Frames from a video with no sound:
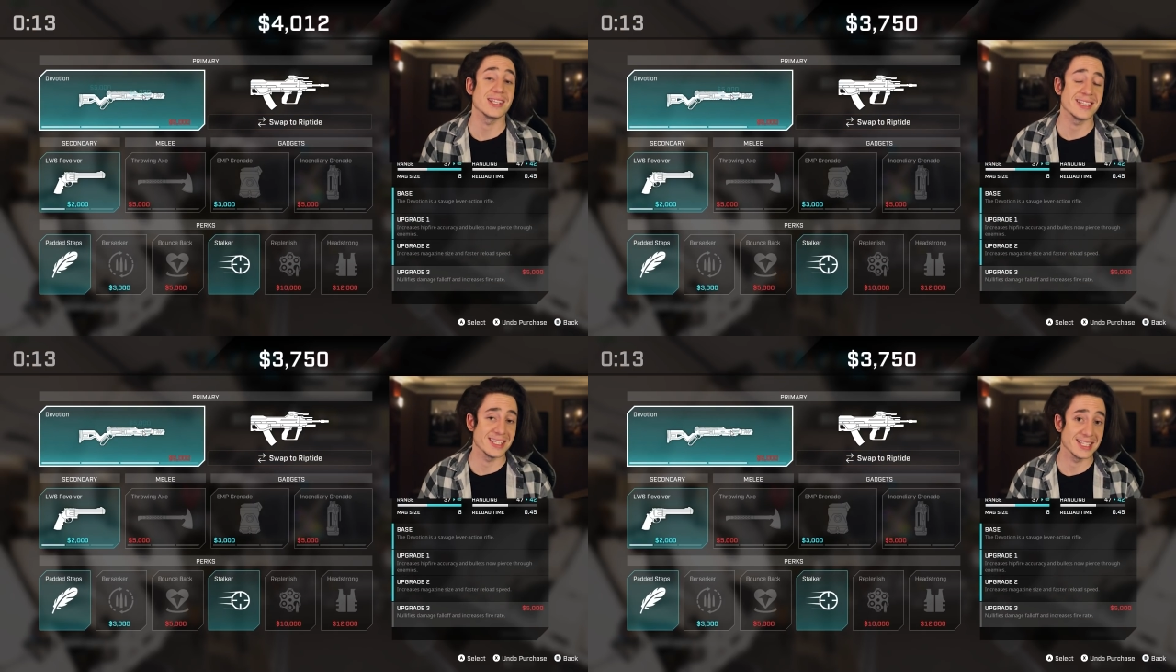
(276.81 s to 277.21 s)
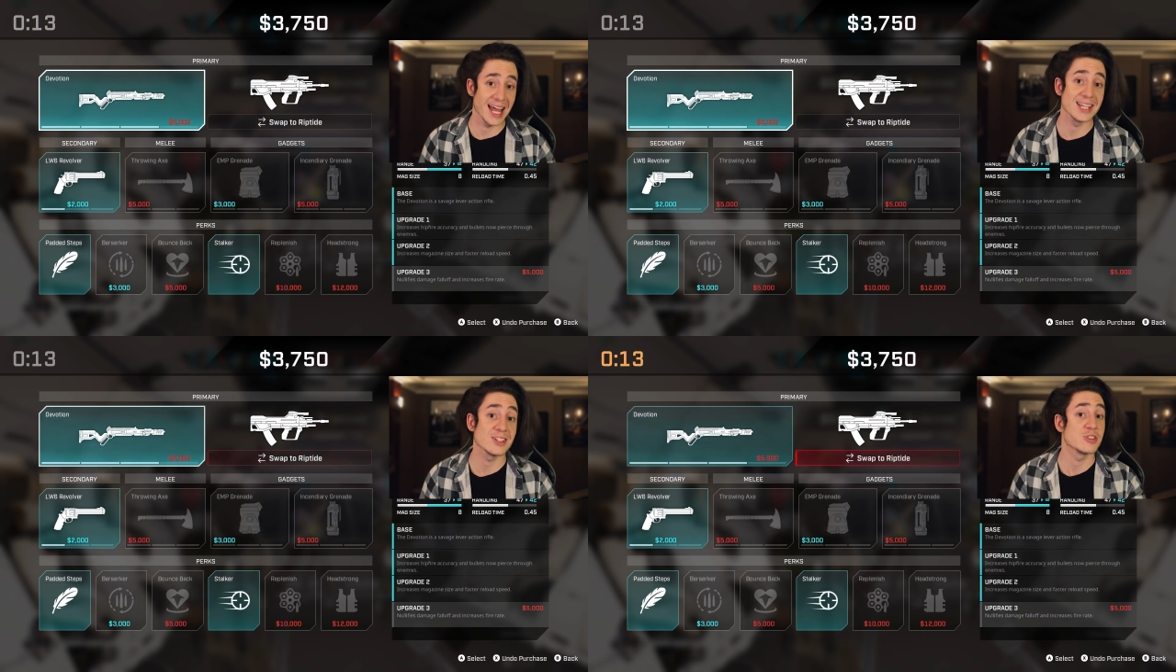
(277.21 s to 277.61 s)
this is
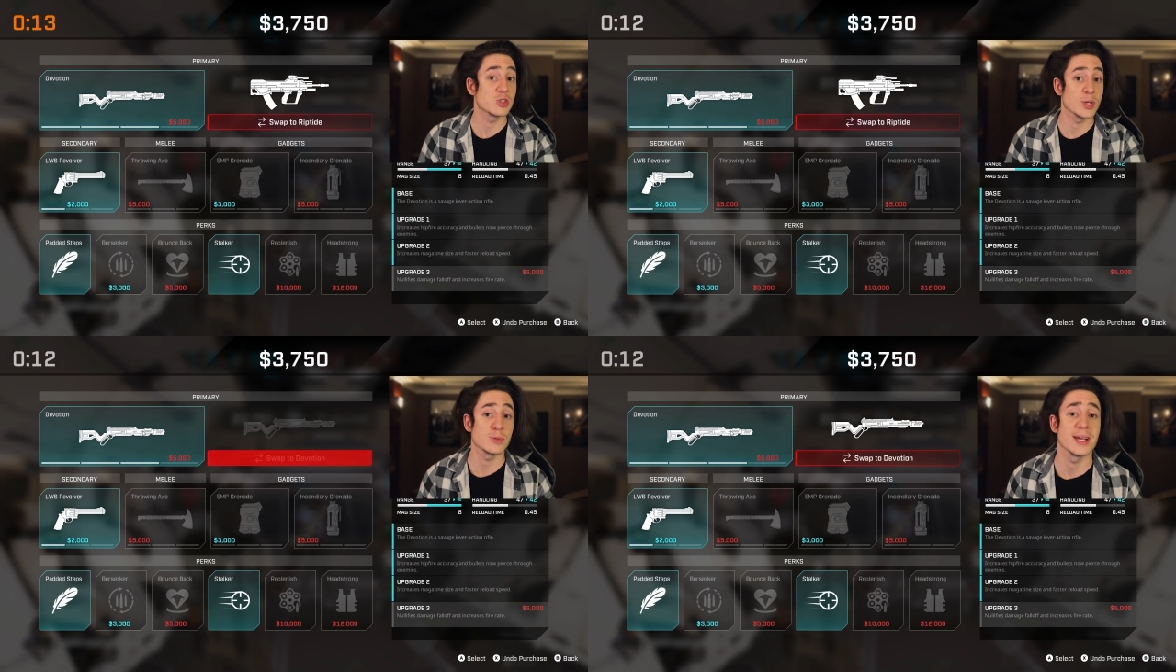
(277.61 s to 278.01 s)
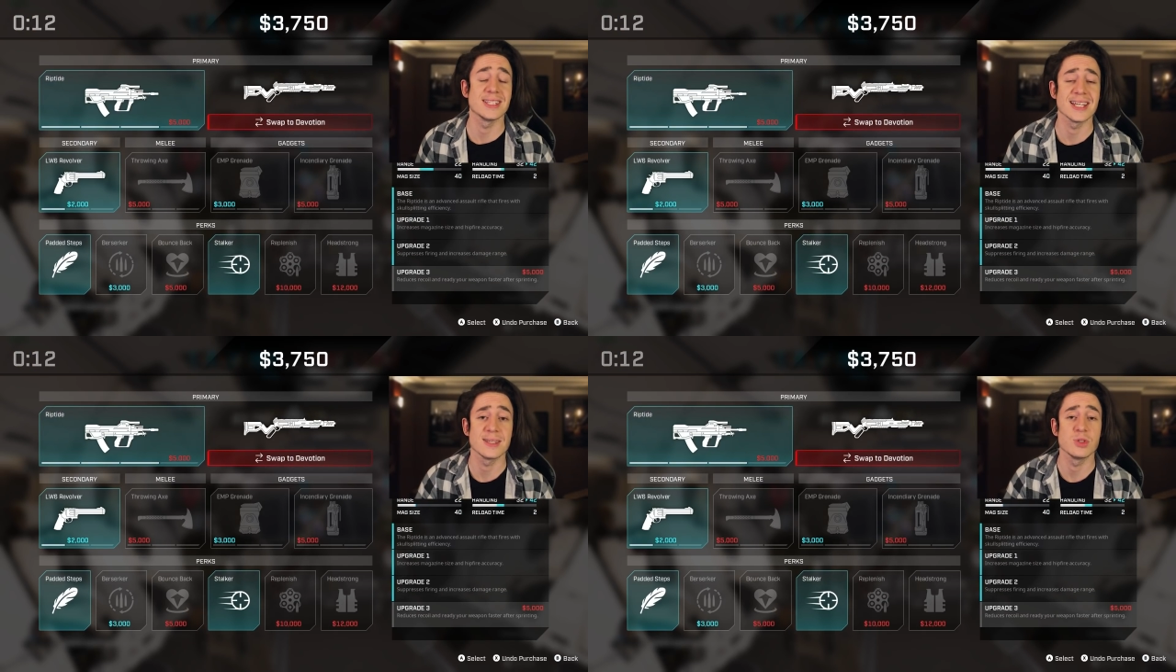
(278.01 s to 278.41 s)
Lancer and Switchblade's
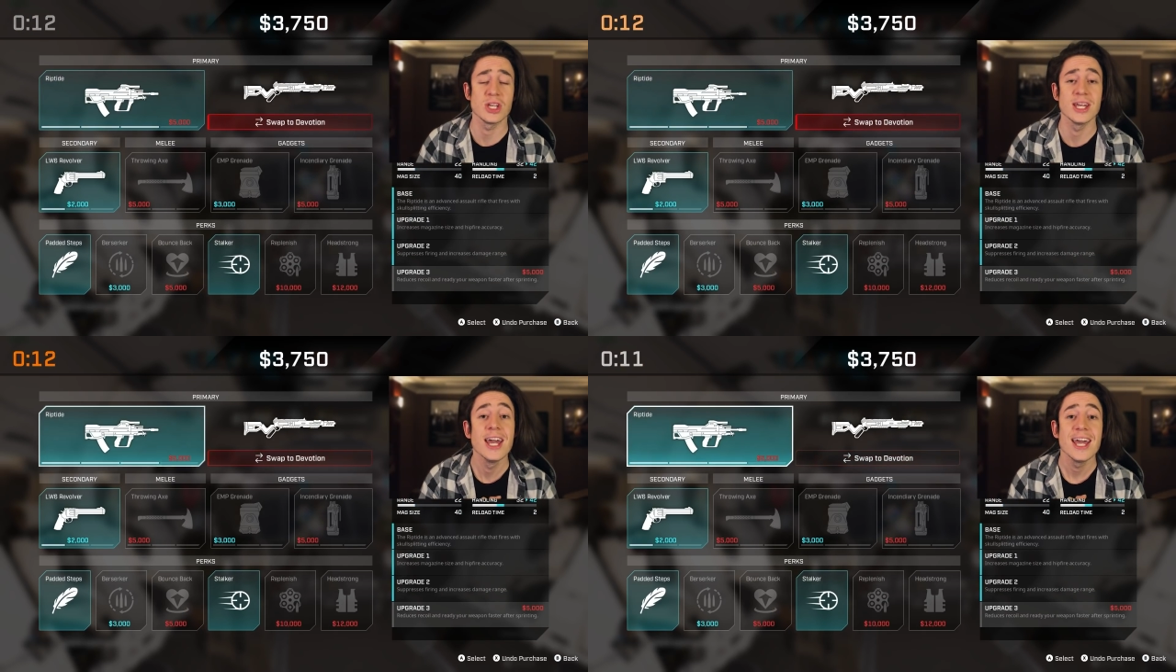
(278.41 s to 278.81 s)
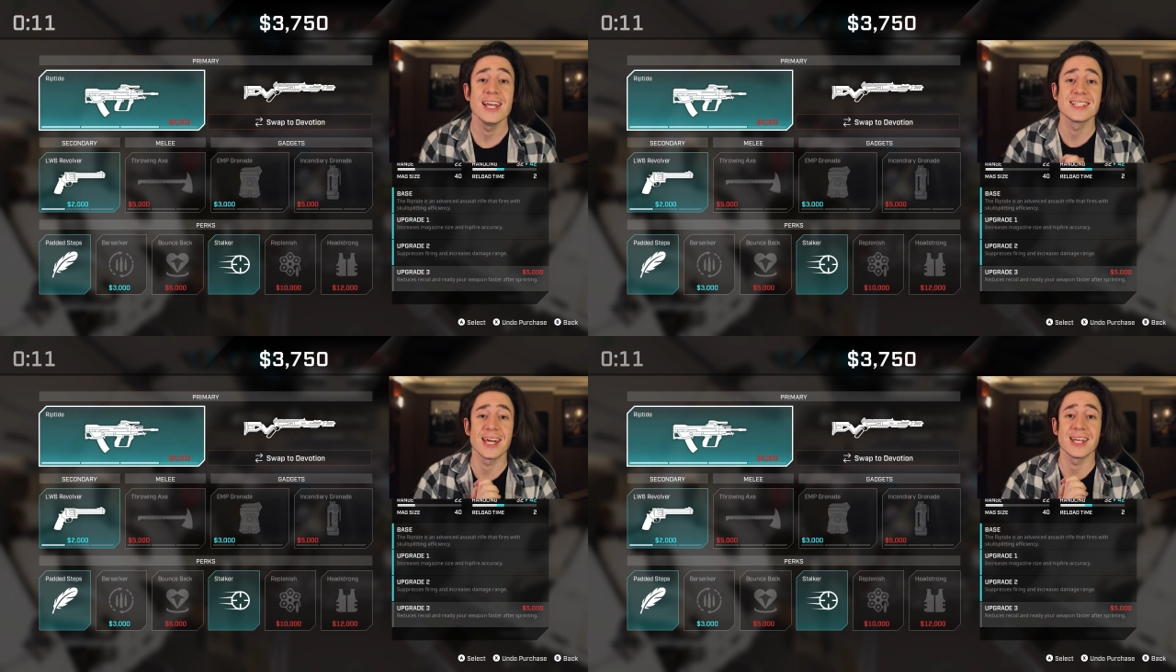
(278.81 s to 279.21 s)
SMG,
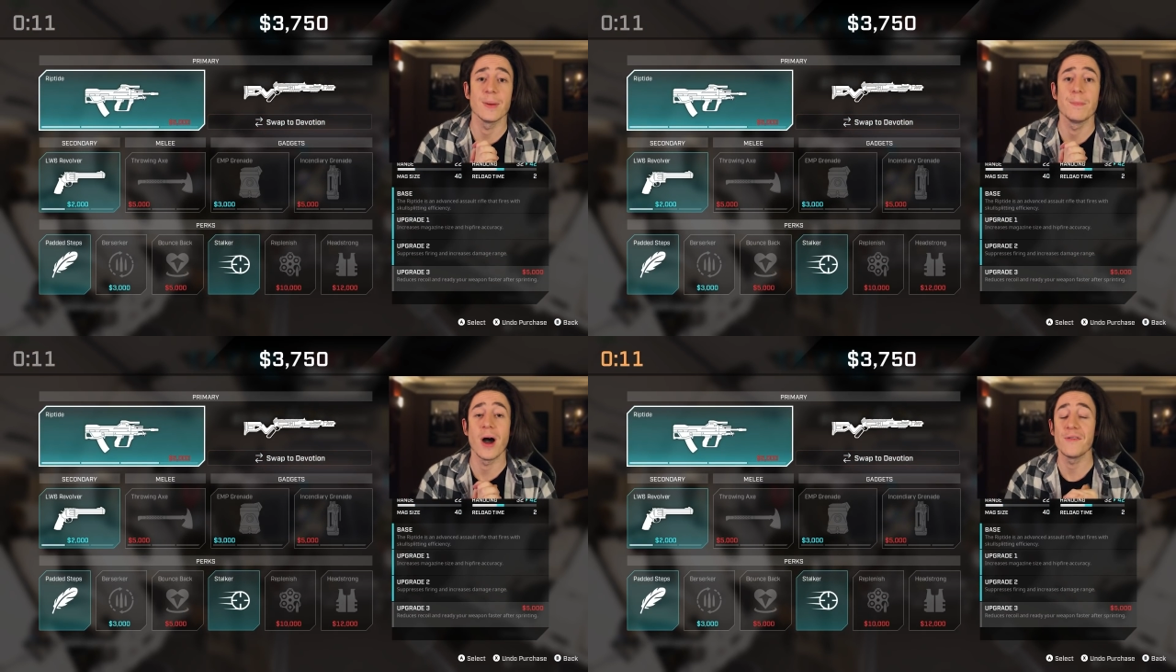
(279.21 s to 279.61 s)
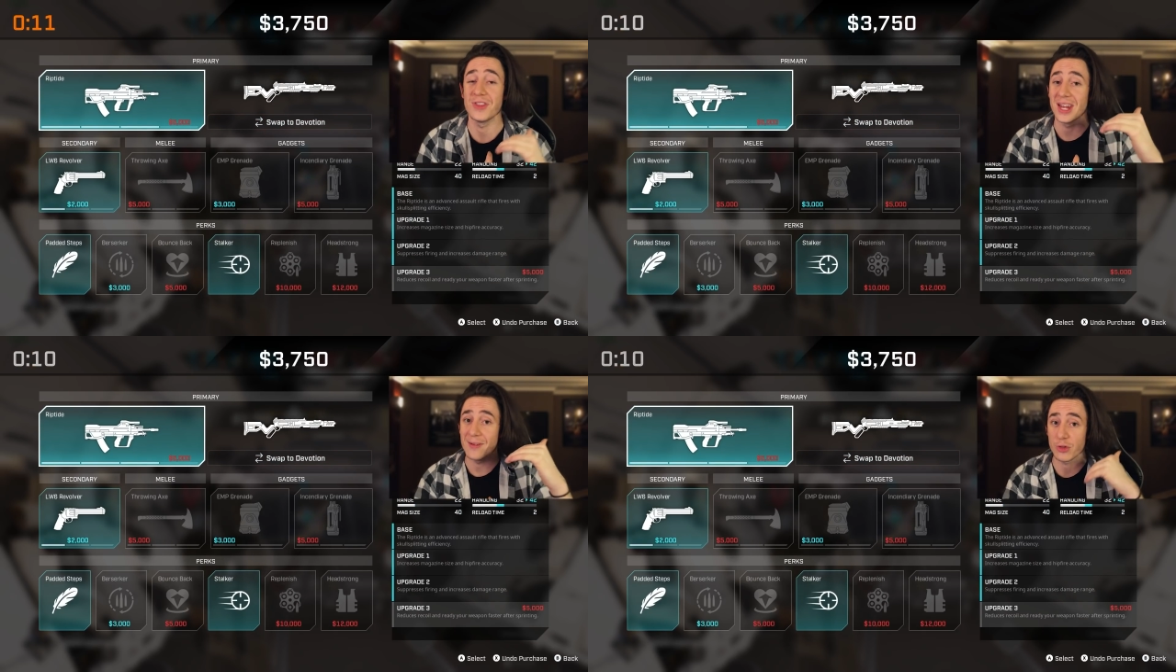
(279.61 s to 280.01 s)
is getting a buff in
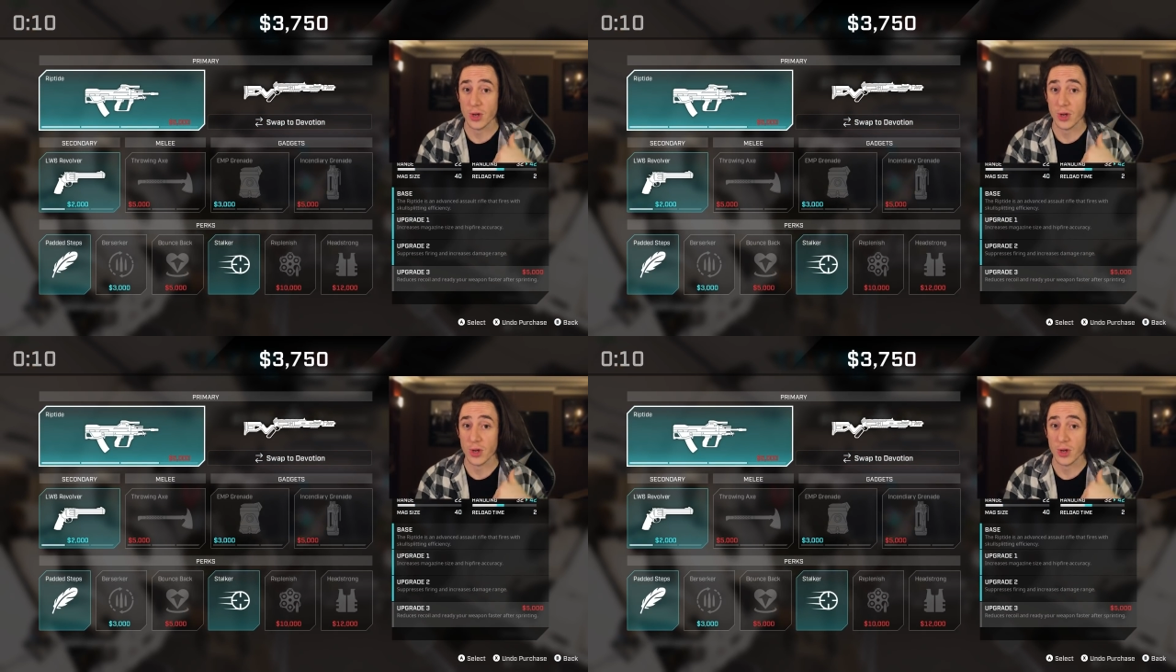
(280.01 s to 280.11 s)
the level 3